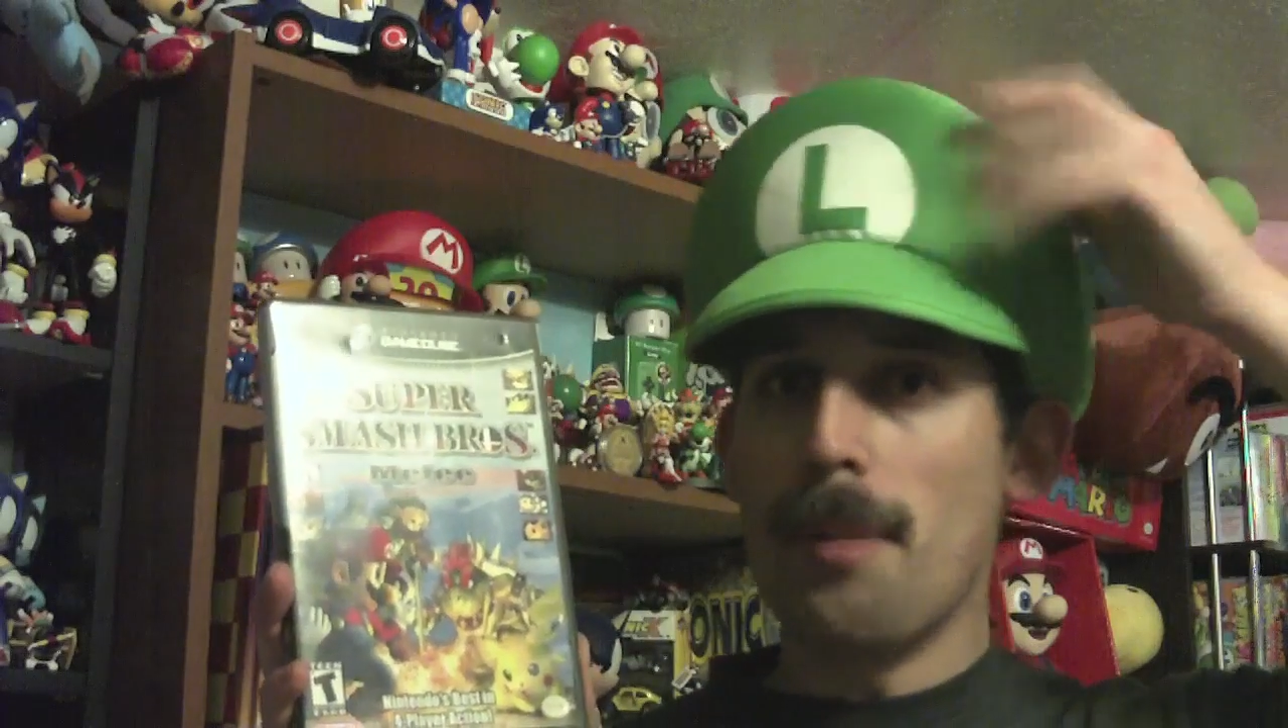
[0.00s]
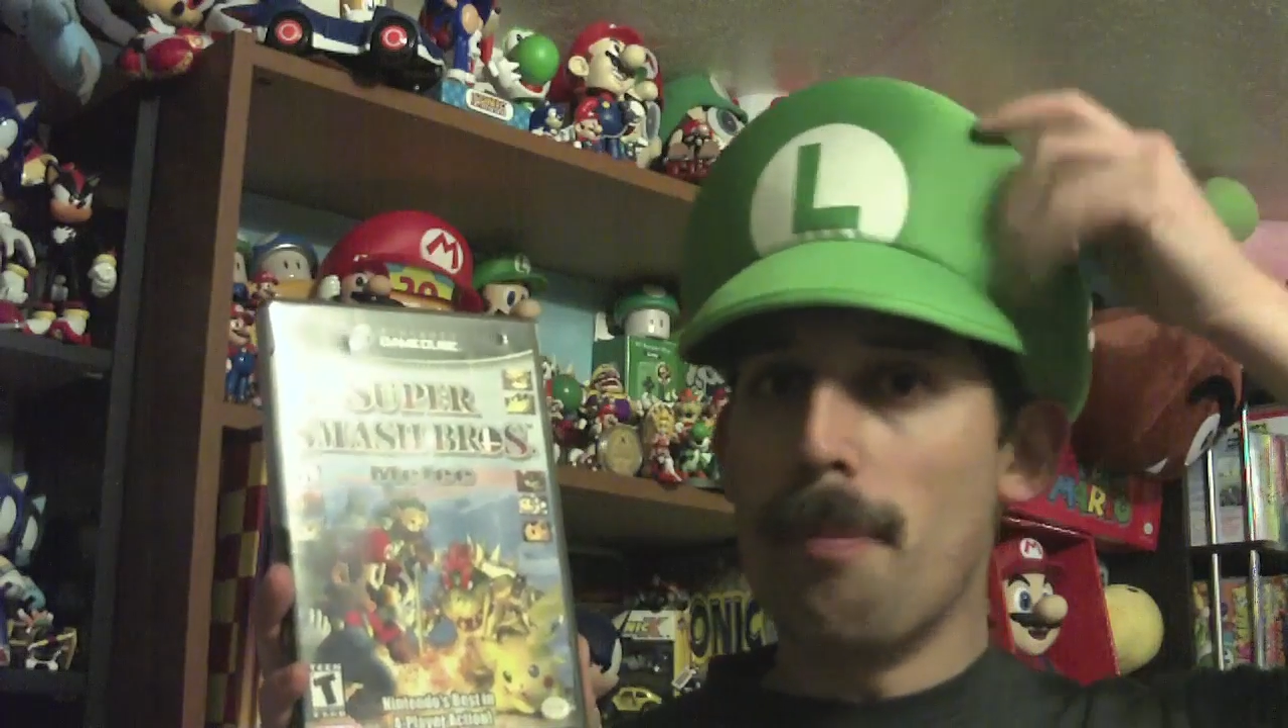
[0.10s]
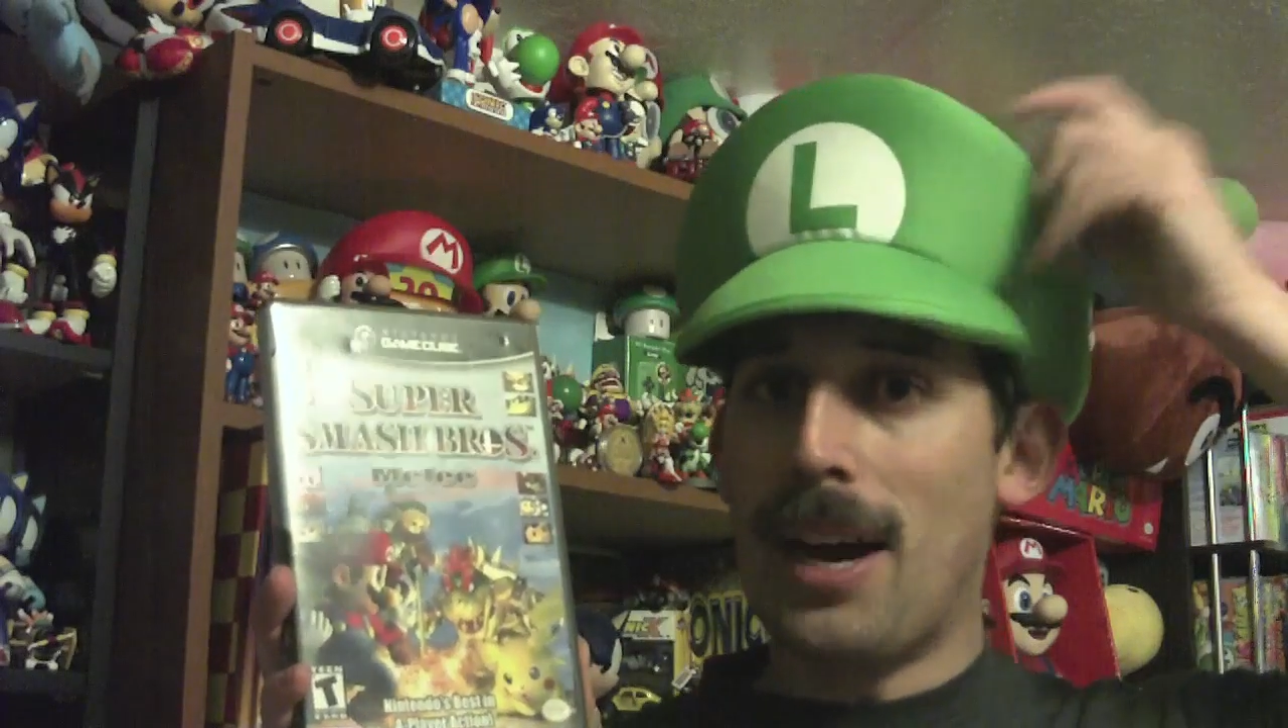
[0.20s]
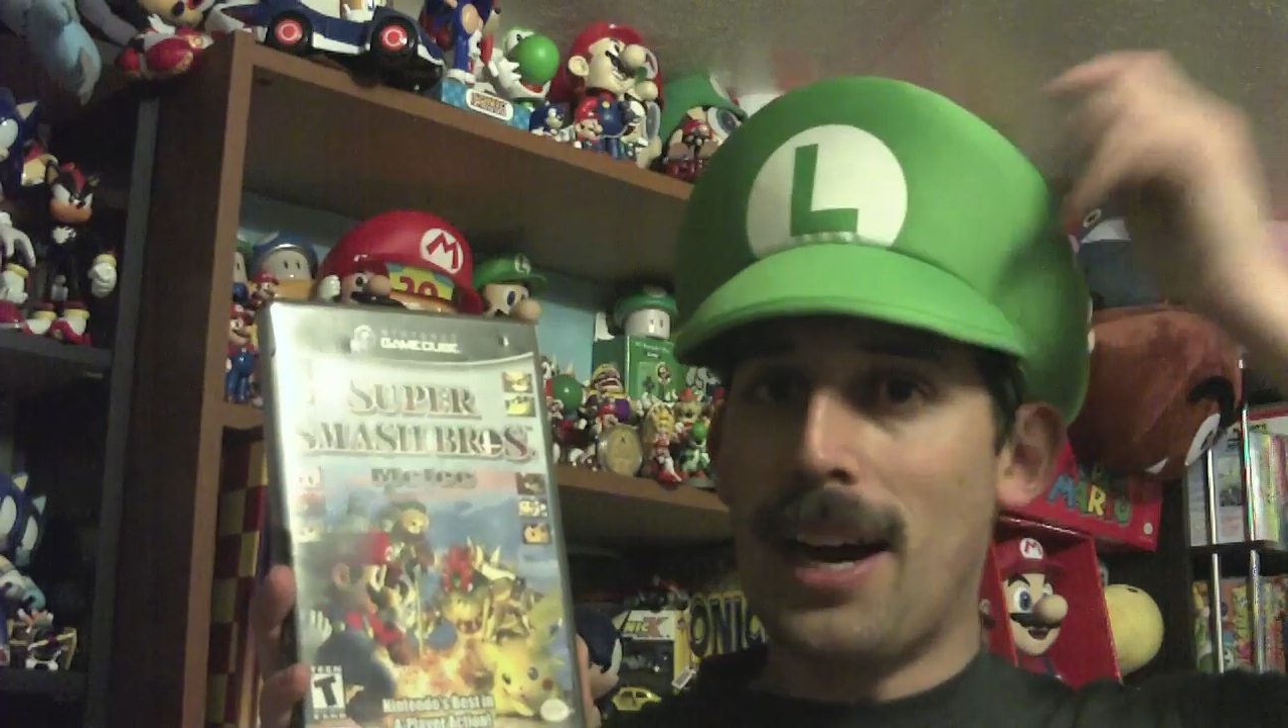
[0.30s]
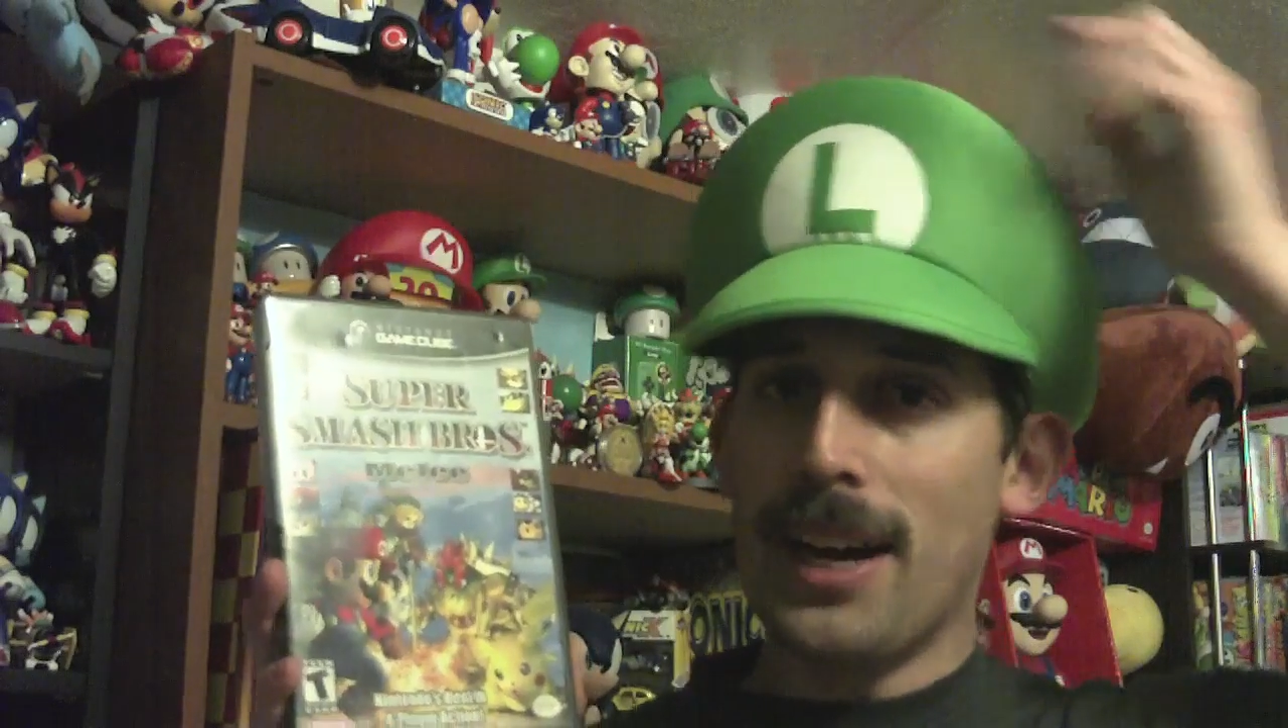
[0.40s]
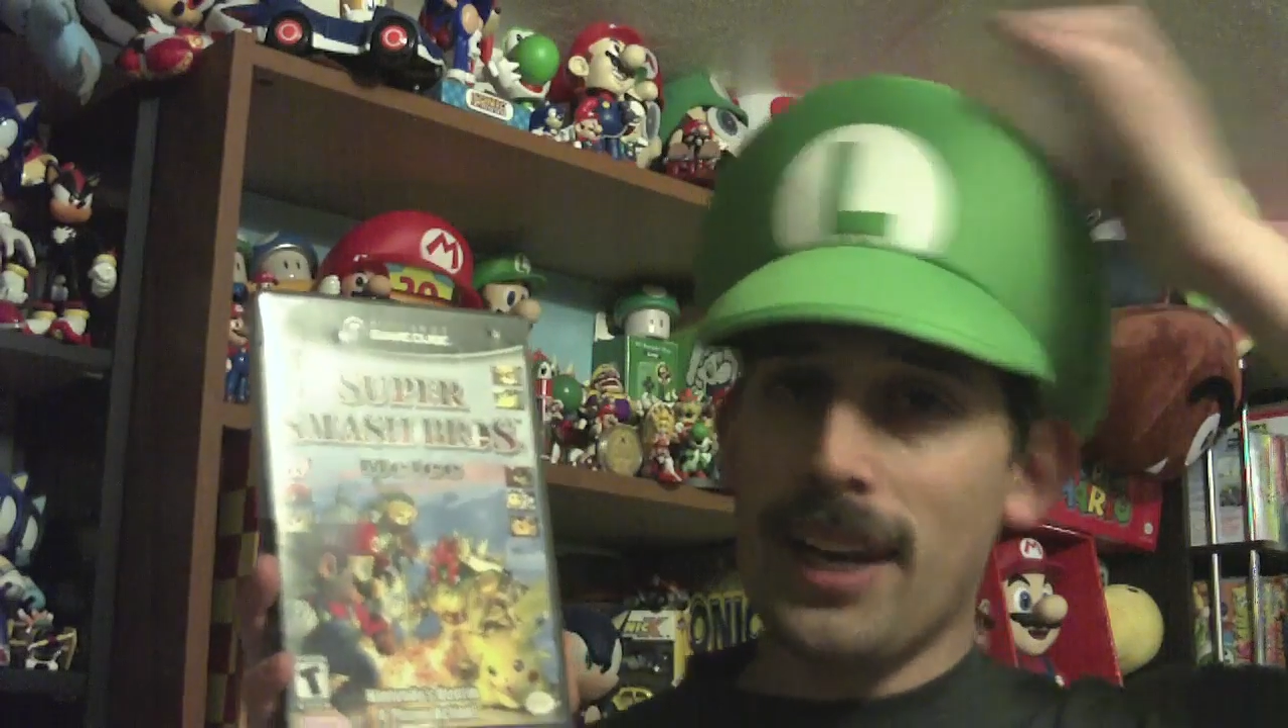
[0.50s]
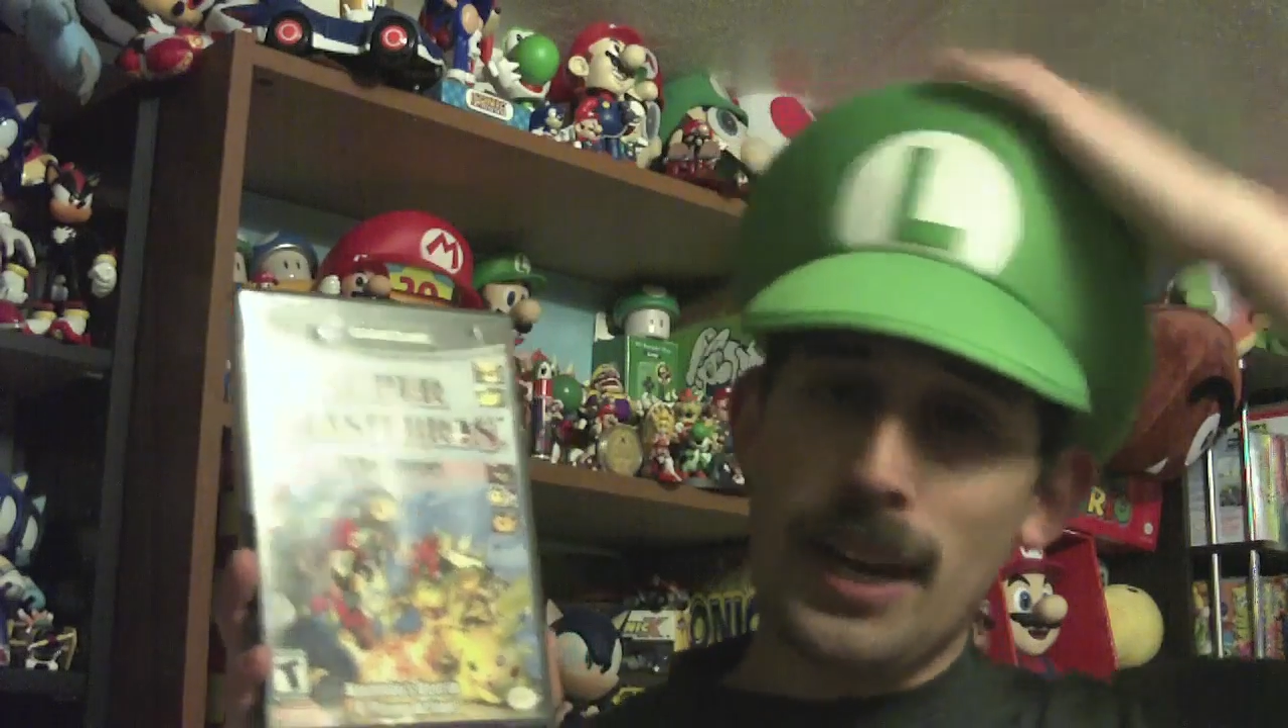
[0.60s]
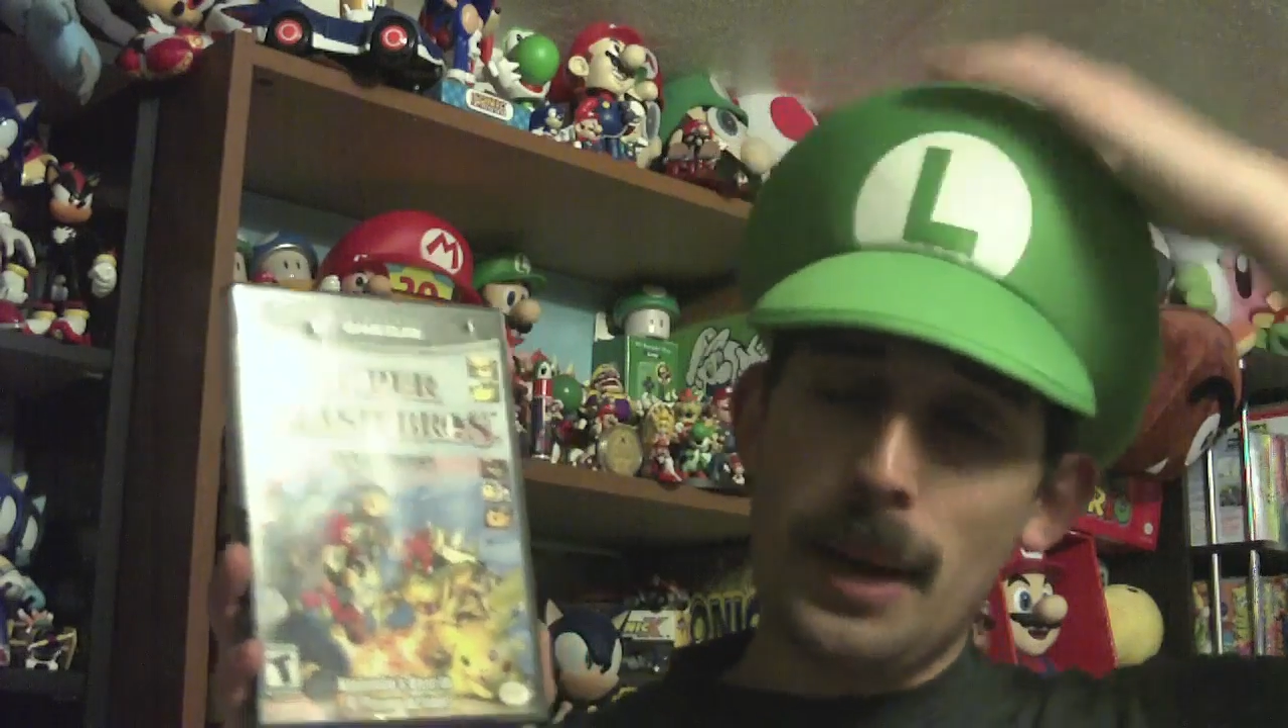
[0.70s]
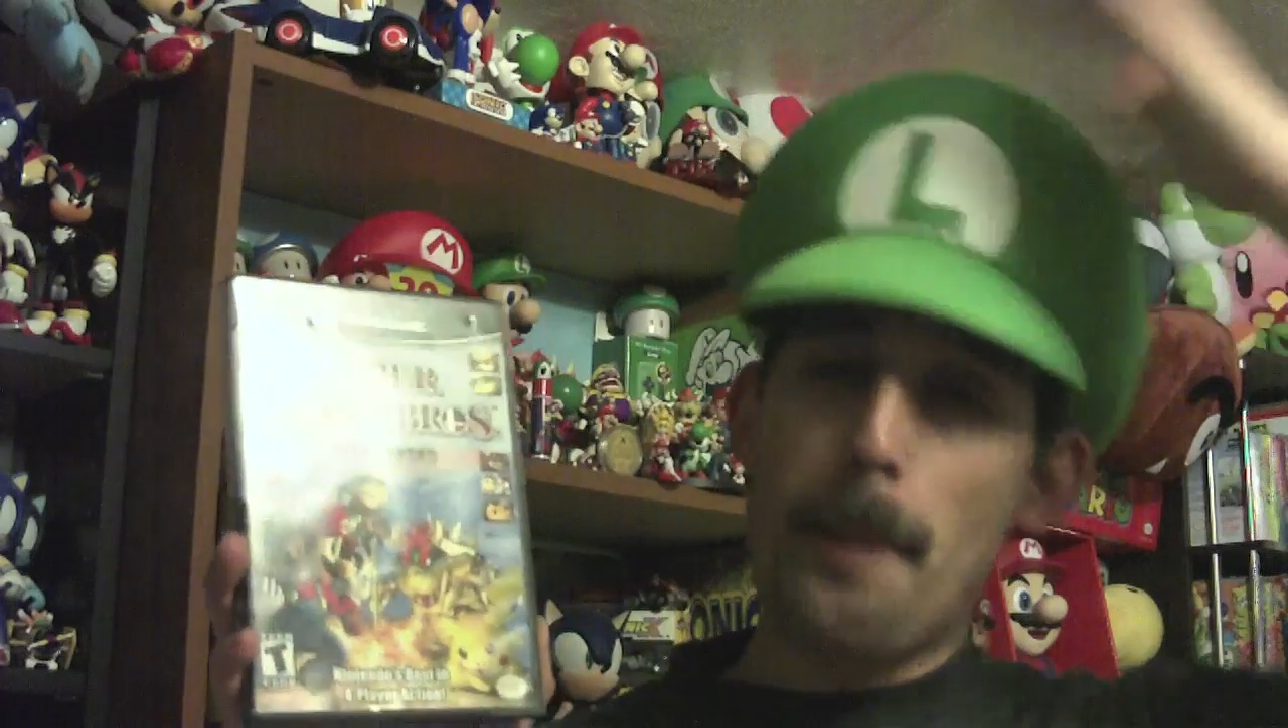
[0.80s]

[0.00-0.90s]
my